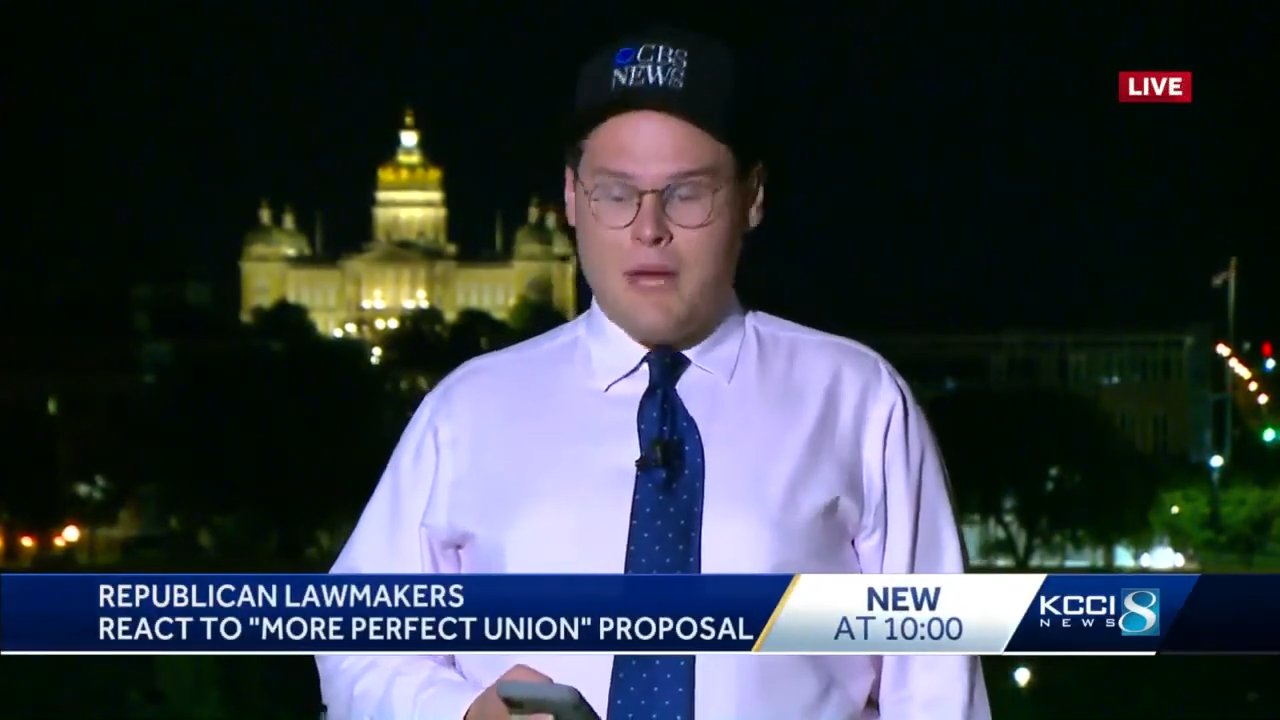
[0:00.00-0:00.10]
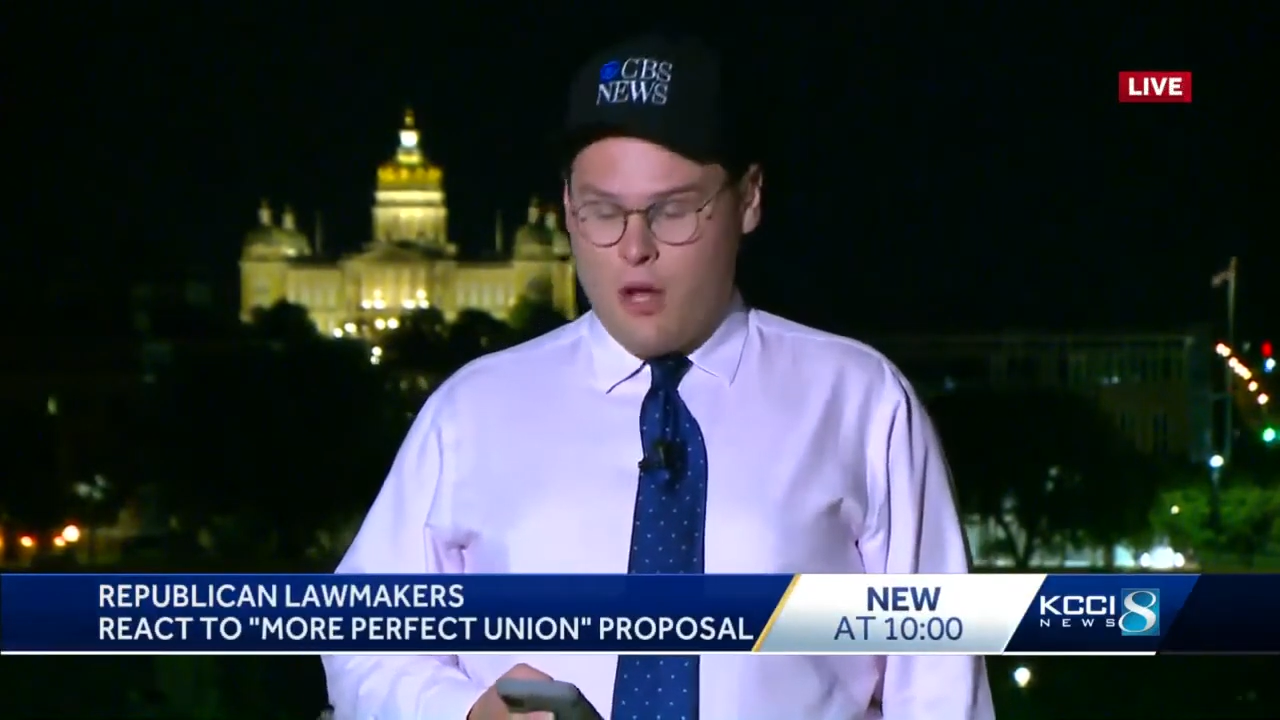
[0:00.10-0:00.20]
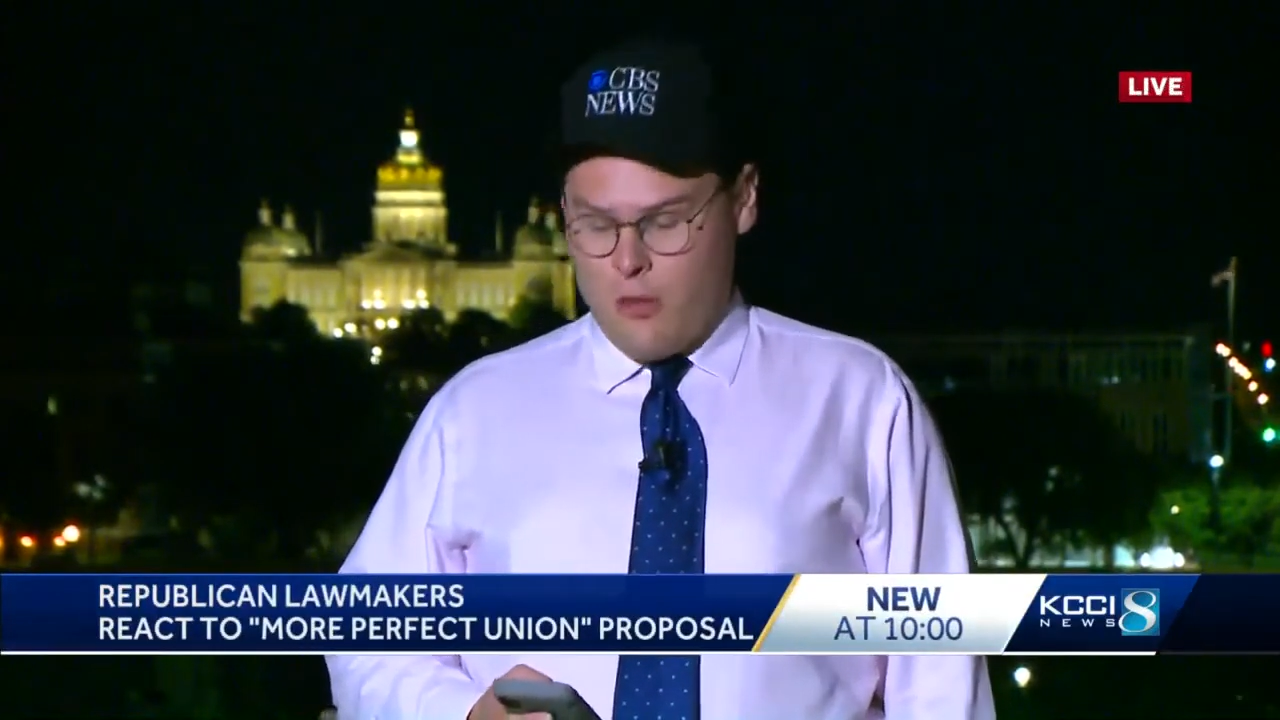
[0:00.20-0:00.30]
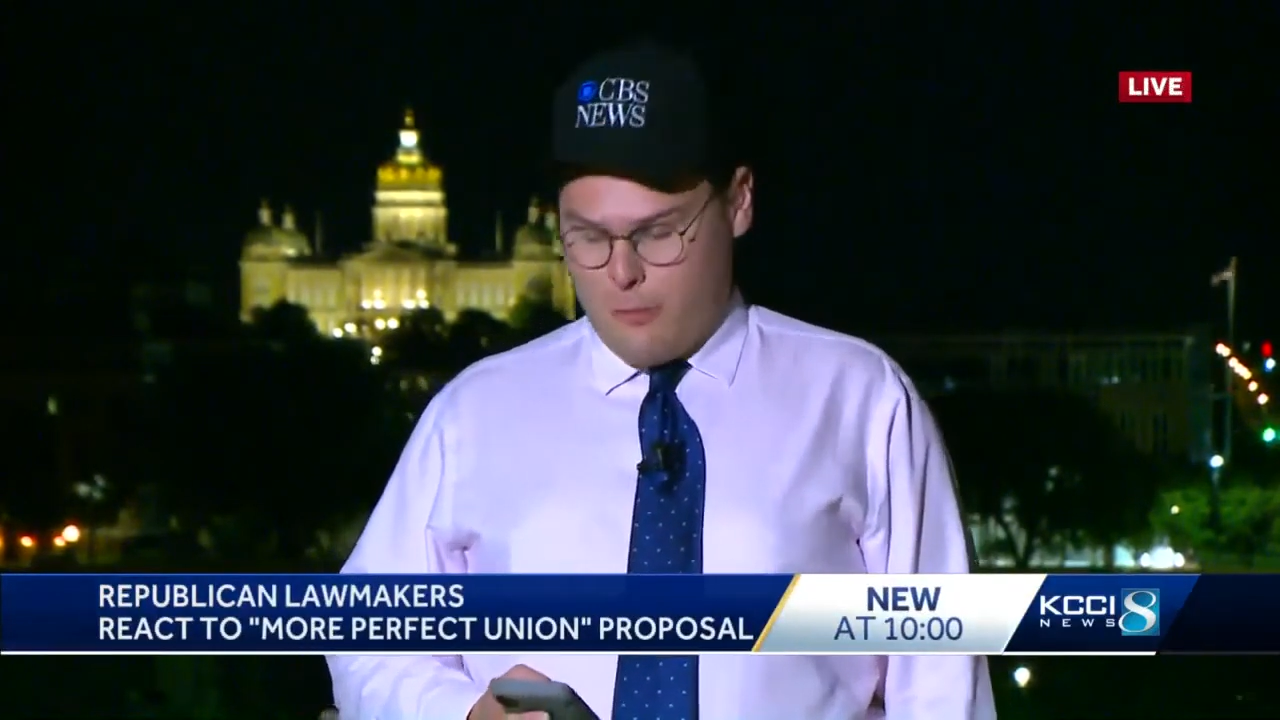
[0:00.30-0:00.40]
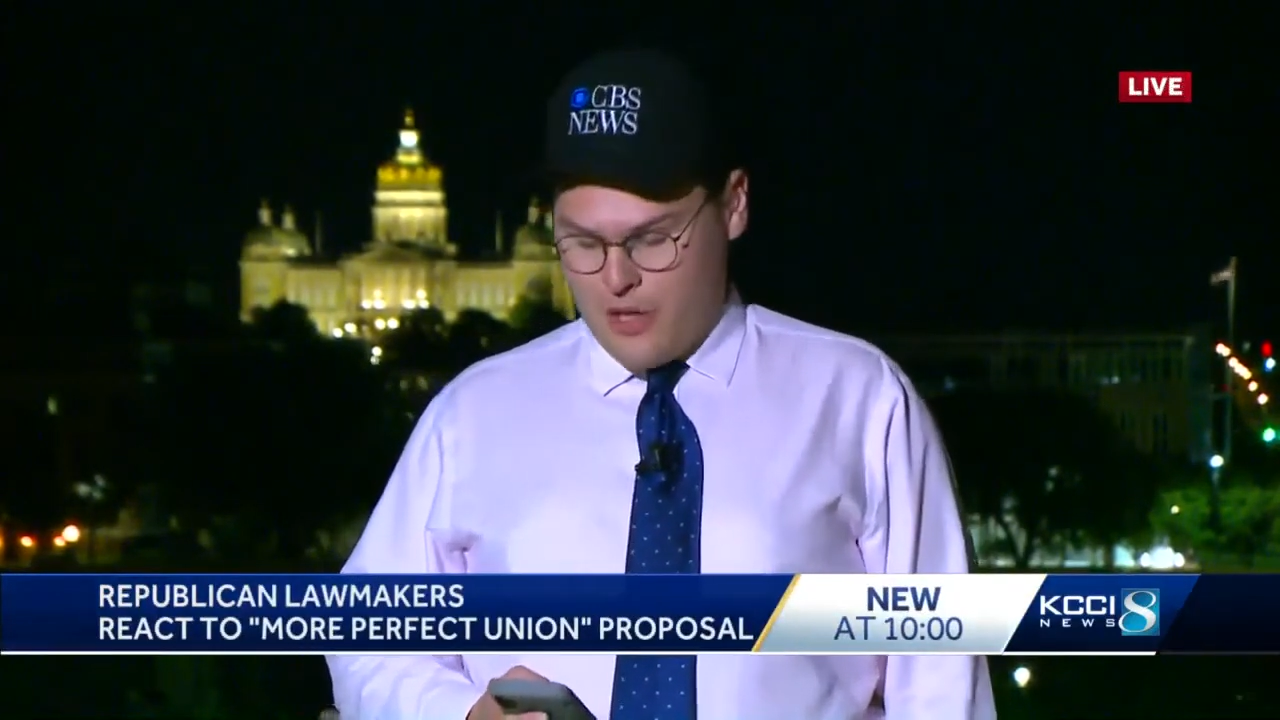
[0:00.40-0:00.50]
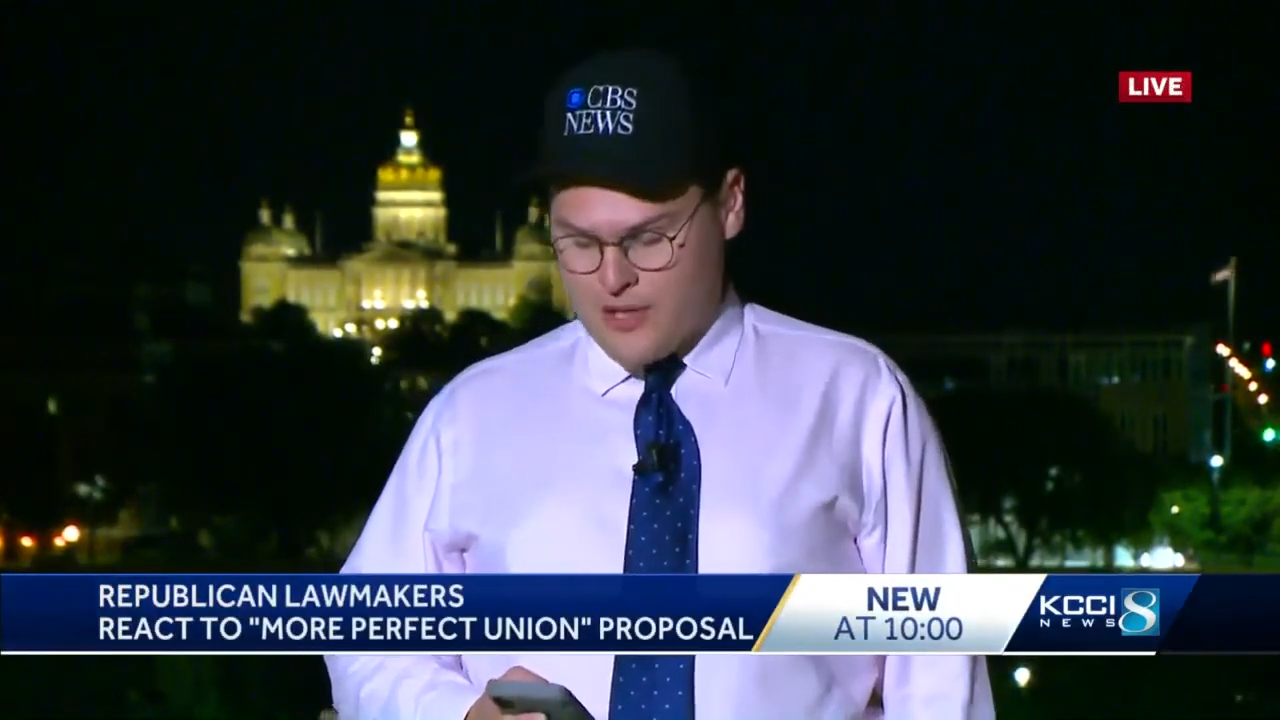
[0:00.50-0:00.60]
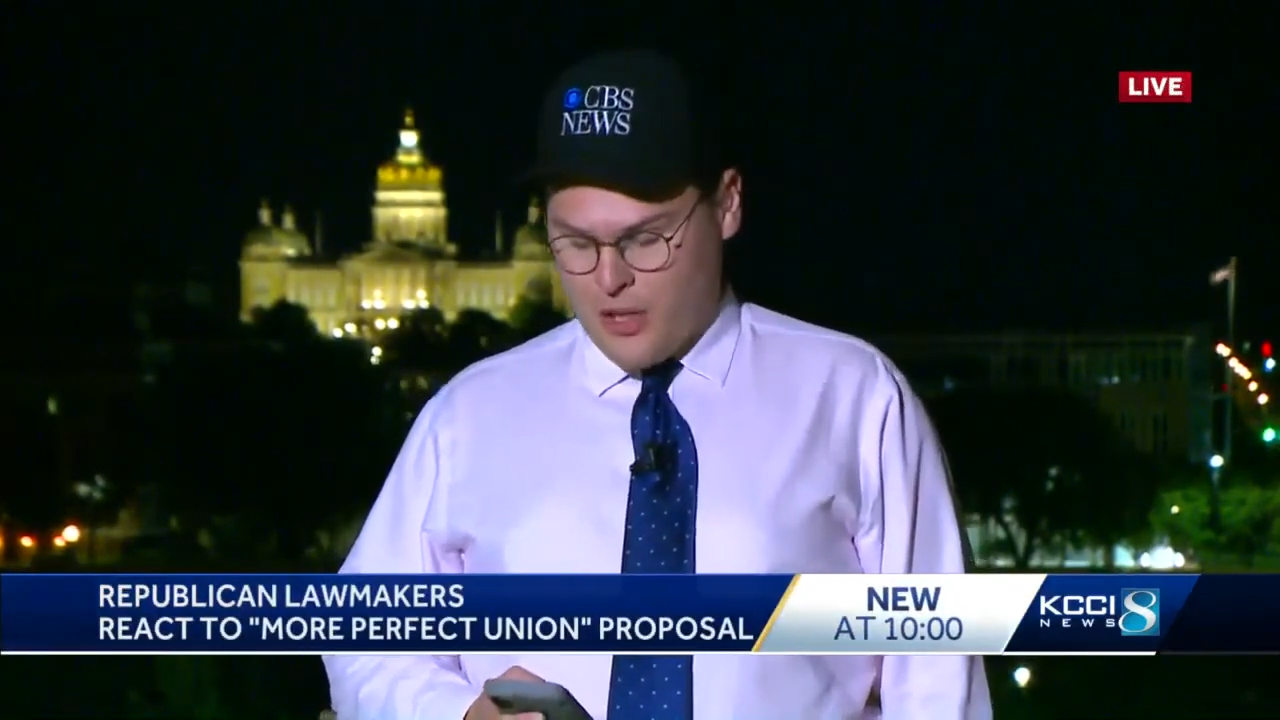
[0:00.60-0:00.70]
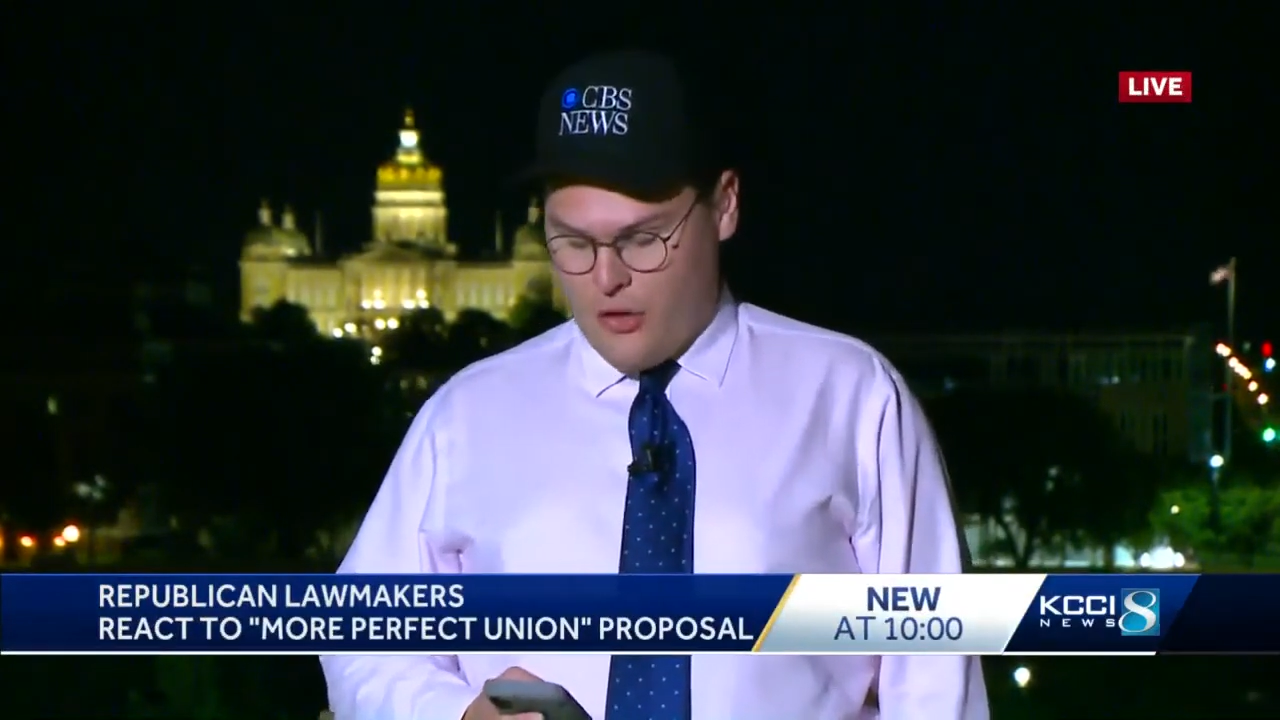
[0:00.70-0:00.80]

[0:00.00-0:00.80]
be on the books,